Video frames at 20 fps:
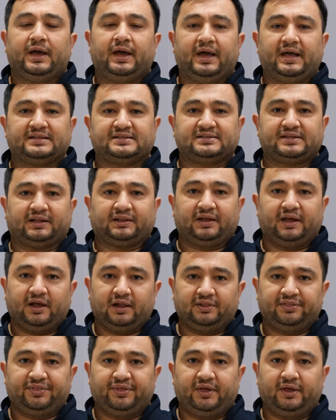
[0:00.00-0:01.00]
It's not
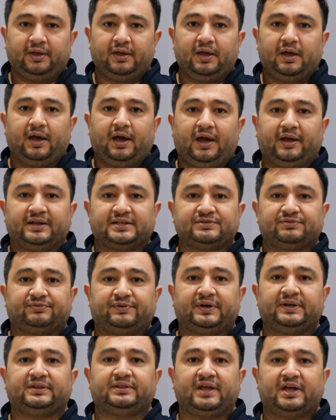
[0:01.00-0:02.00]
healthy and it's
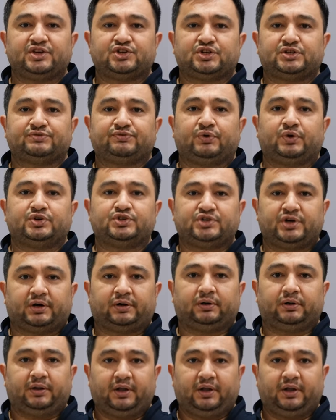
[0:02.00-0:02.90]
very dangerous for general